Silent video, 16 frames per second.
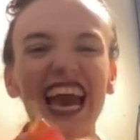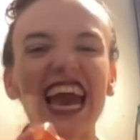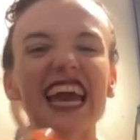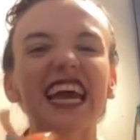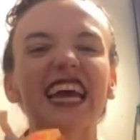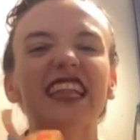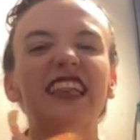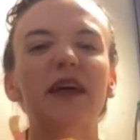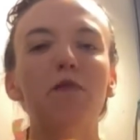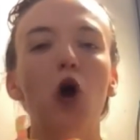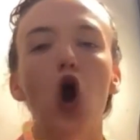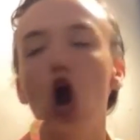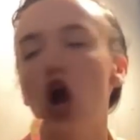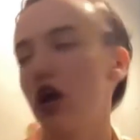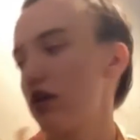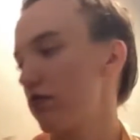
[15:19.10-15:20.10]

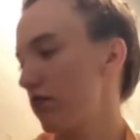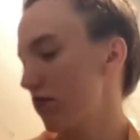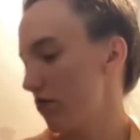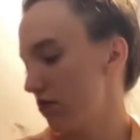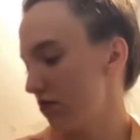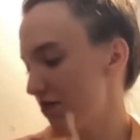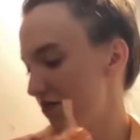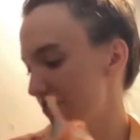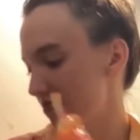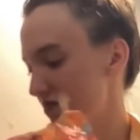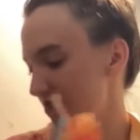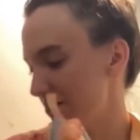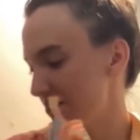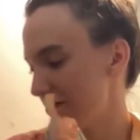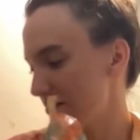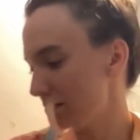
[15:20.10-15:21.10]

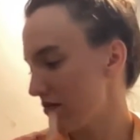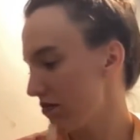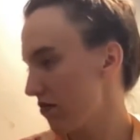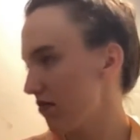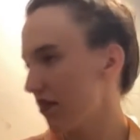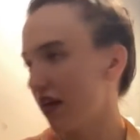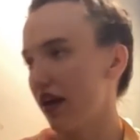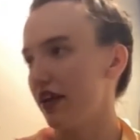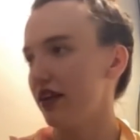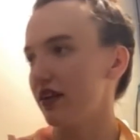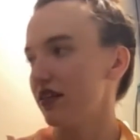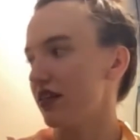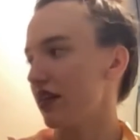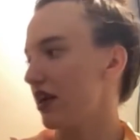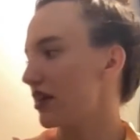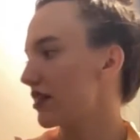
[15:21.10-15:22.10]
ASMR. I
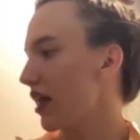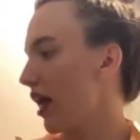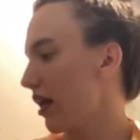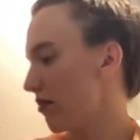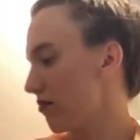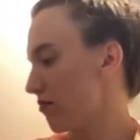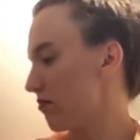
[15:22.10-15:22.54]
didn't like that.